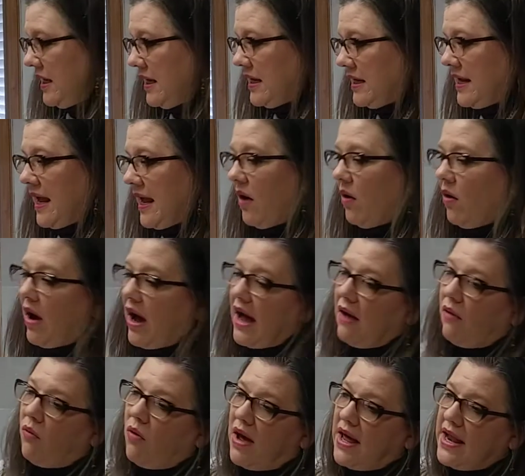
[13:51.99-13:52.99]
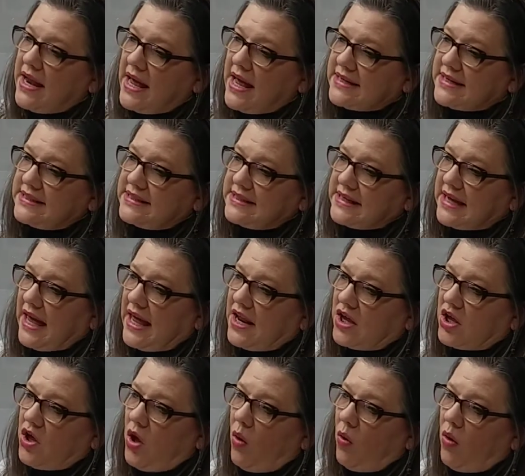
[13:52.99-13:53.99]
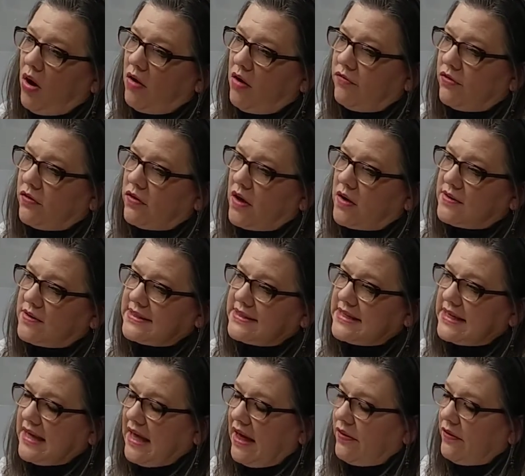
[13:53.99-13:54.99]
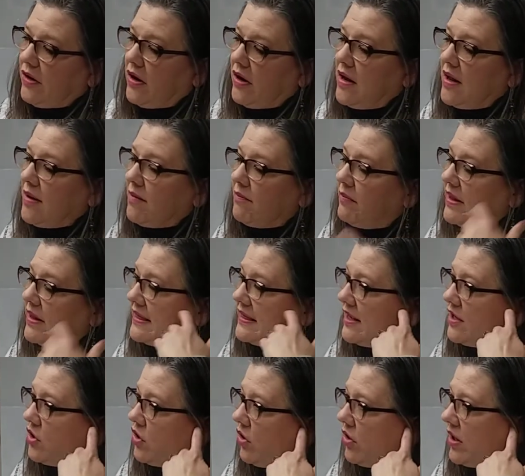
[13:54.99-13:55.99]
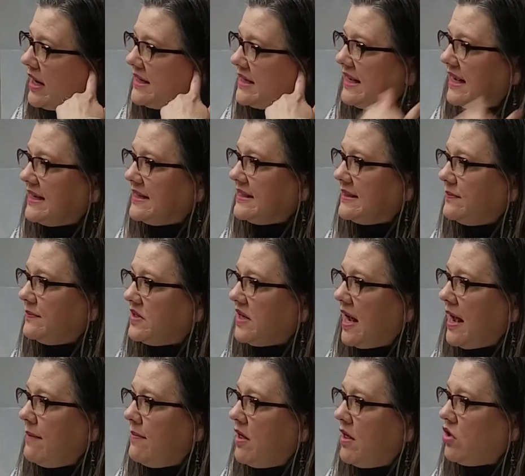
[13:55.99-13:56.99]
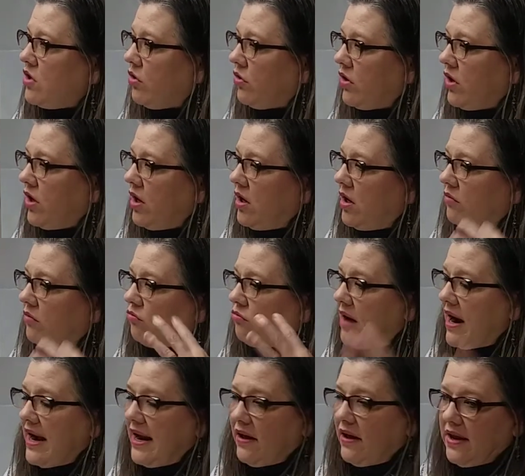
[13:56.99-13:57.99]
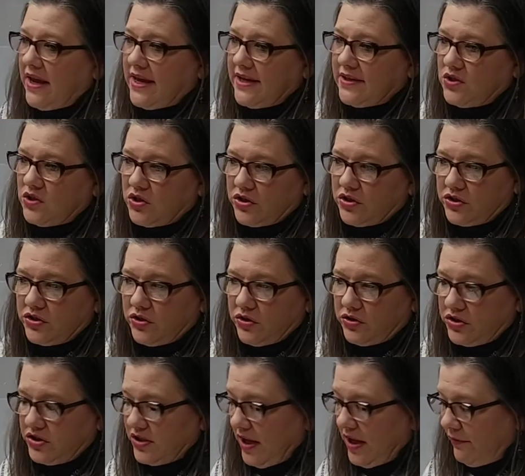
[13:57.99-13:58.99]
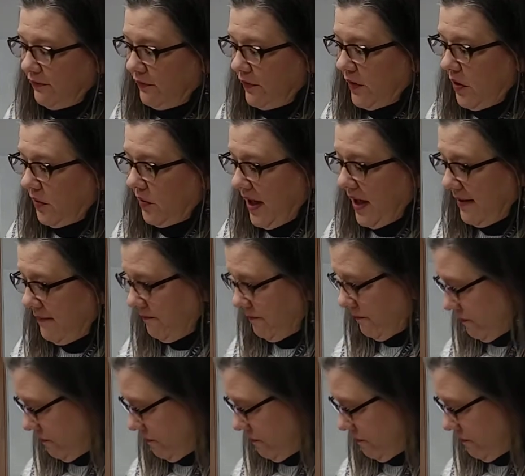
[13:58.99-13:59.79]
Now, I want us to kind of go over those together, but then you're going to take some time and you're going to write out answers yourself, okay?